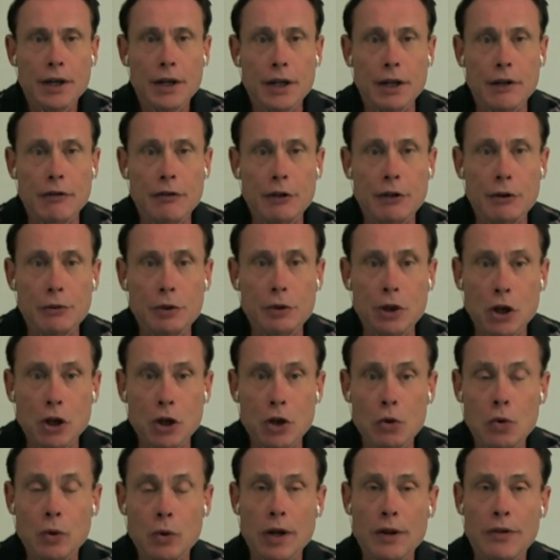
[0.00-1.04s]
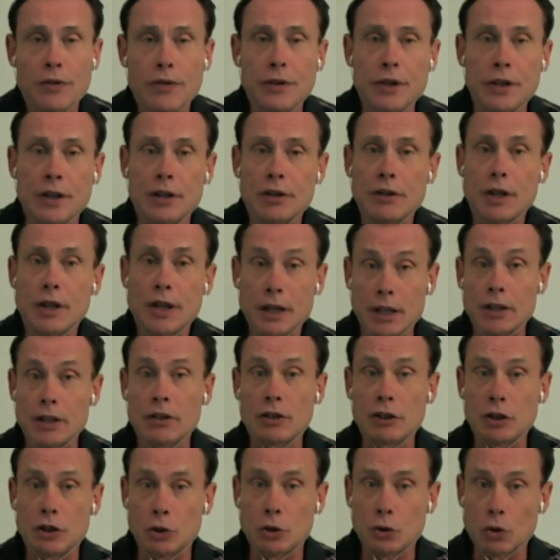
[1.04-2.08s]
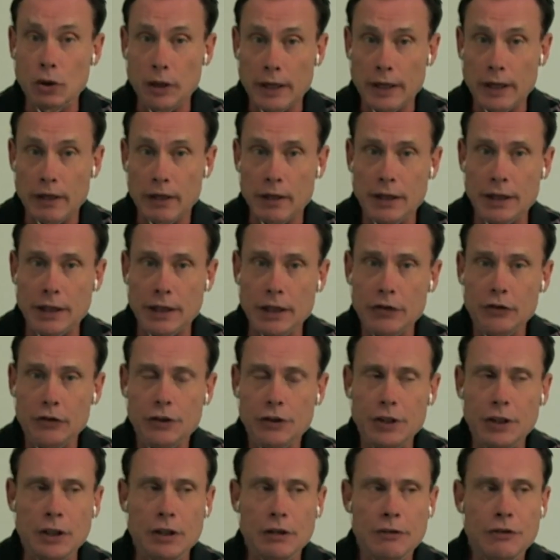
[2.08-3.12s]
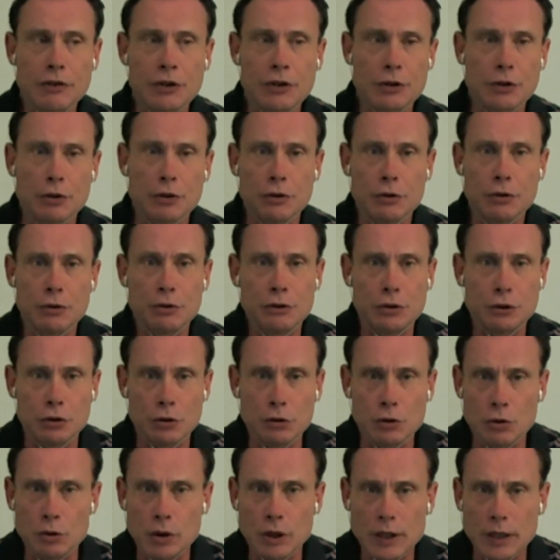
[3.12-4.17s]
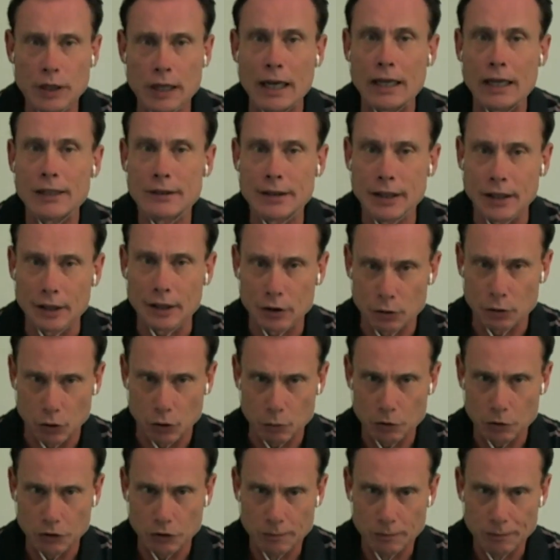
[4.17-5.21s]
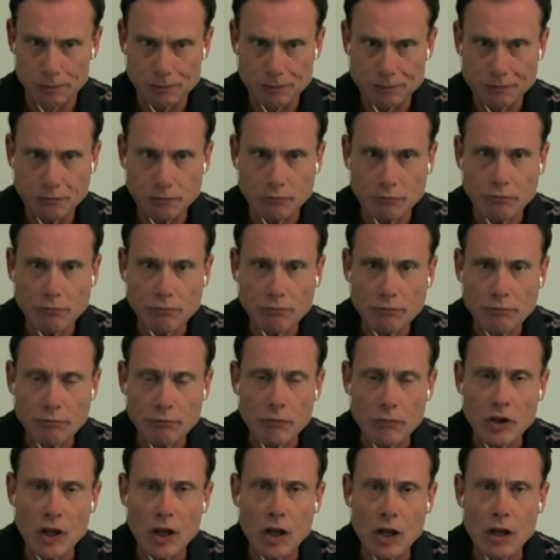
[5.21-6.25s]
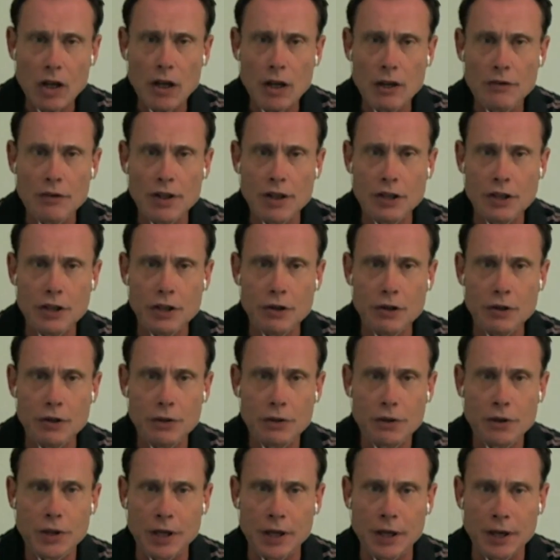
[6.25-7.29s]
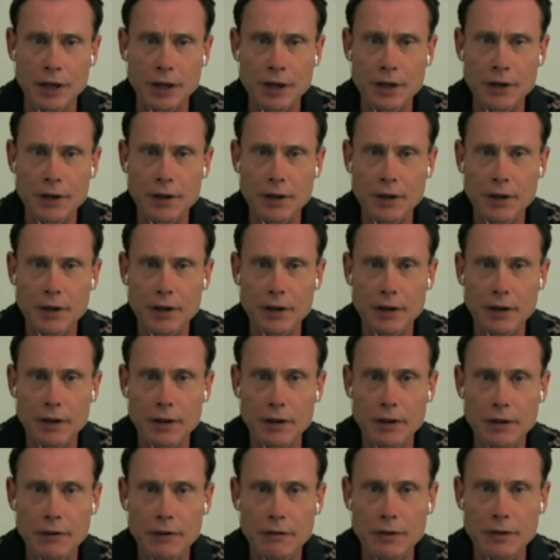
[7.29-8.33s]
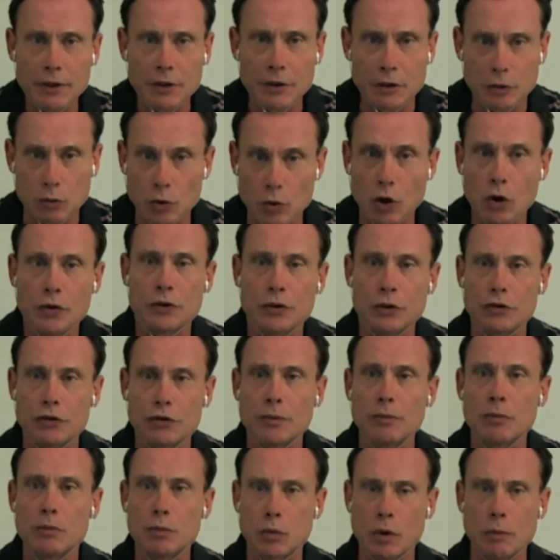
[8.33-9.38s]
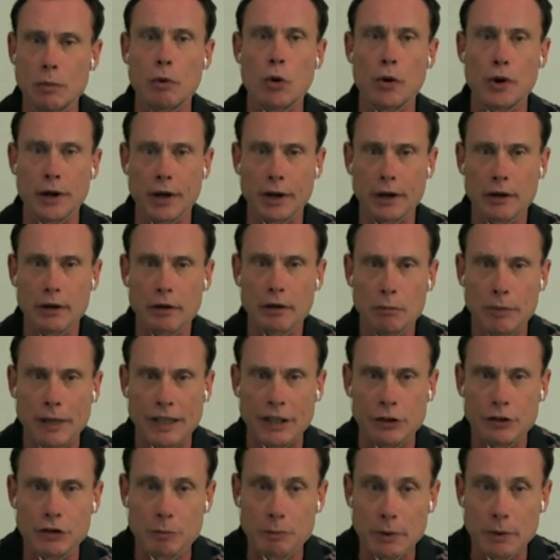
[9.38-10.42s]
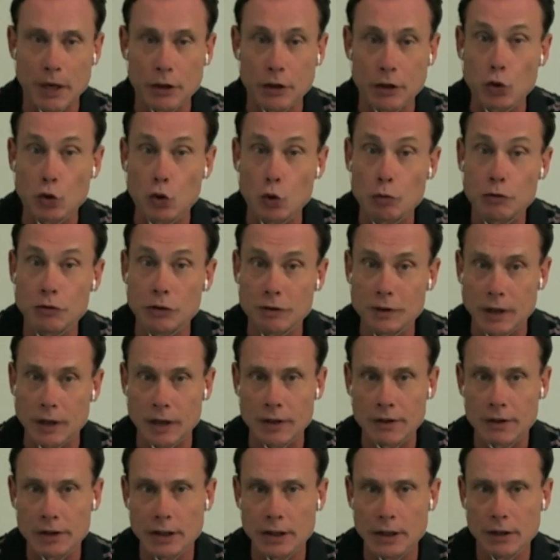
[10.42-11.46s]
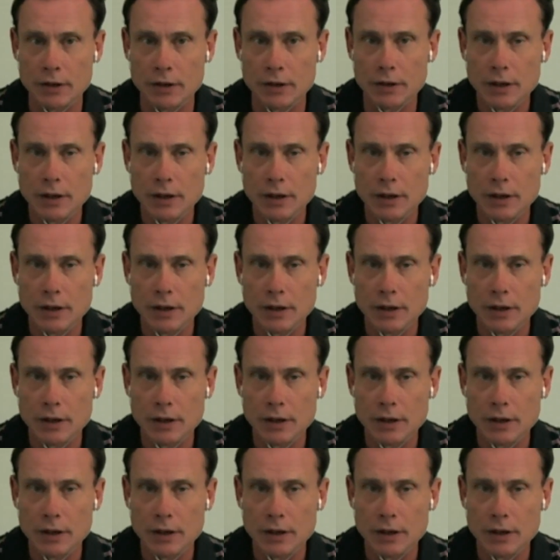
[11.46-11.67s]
If you go with in in Google Analytics, if you do uh, content groups, uh, then you can uh, you can roll do some reporting based upon groups of content.